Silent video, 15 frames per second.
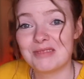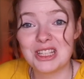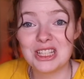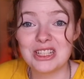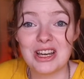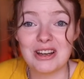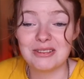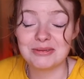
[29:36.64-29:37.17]
You
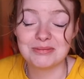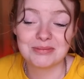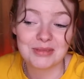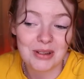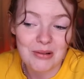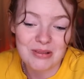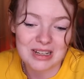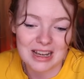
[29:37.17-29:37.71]
know?
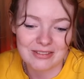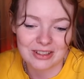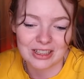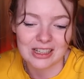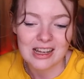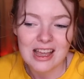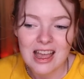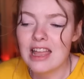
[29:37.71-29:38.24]
Whatever.
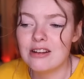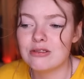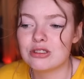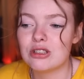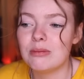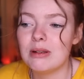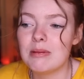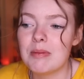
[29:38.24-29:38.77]
I know
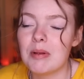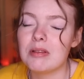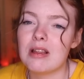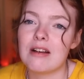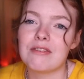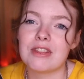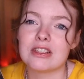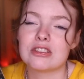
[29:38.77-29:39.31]
so many people
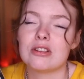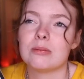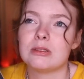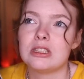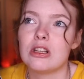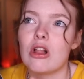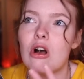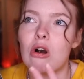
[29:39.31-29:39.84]
love this, so I'm
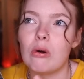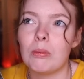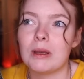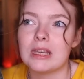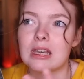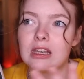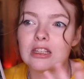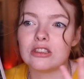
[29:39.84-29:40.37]
still hoping
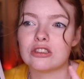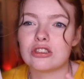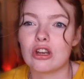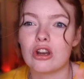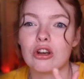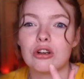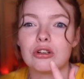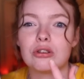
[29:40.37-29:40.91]
it can
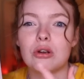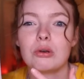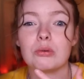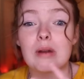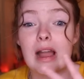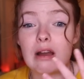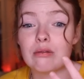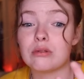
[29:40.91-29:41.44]
turn
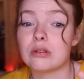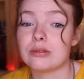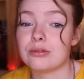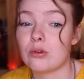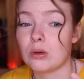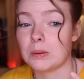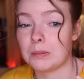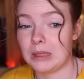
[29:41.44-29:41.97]
around
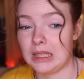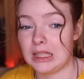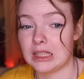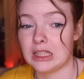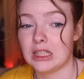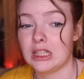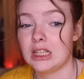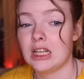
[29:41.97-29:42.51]
for
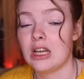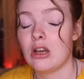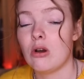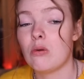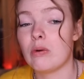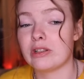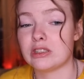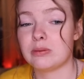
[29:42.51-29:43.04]
me
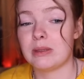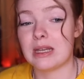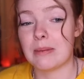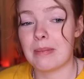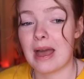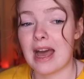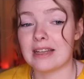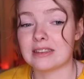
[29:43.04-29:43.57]
once we get
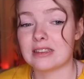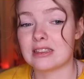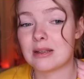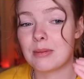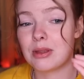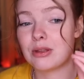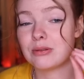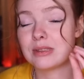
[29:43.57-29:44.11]
past
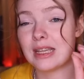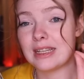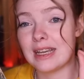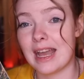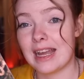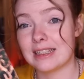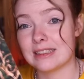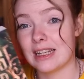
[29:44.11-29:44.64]
some of those, like,
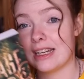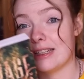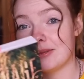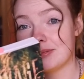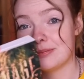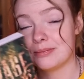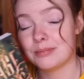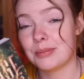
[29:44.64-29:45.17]

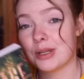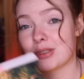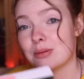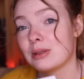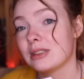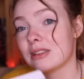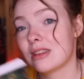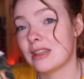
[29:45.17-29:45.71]

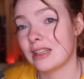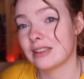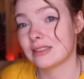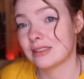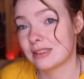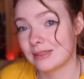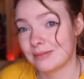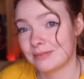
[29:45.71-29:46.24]
anti-buzzword
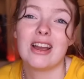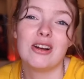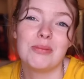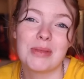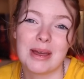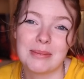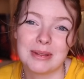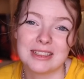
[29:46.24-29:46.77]
things. I hope
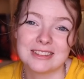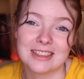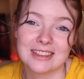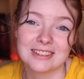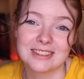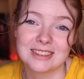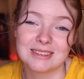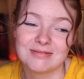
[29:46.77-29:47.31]
that makes
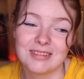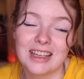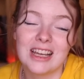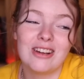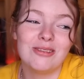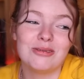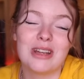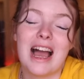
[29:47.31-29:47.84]
sense. Like,
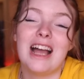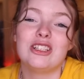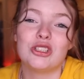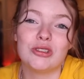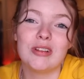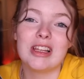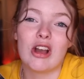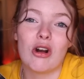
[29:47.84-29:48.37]
I
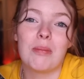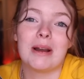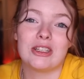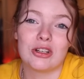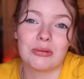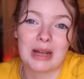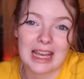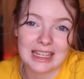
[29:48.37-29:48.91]
truly hope I
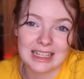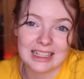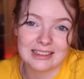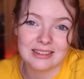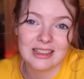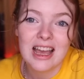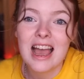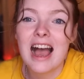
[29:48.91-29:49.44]
don't hate it.
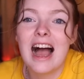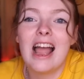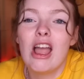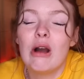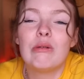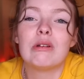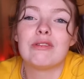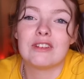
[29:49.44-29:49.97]
I
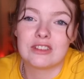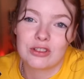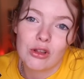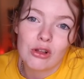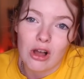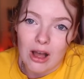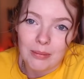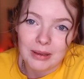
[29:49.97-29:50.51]
own a physical
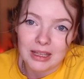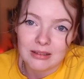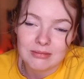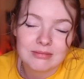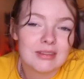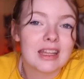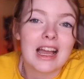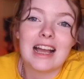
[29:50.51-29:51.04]
copy.
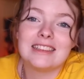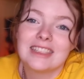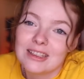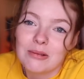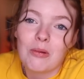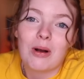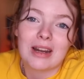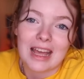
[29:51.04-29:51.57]
Like, I
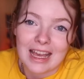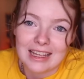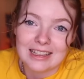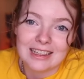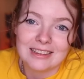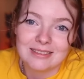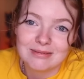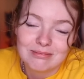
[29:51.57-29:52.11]
didn't want to hate
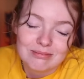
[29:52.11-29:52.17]
it.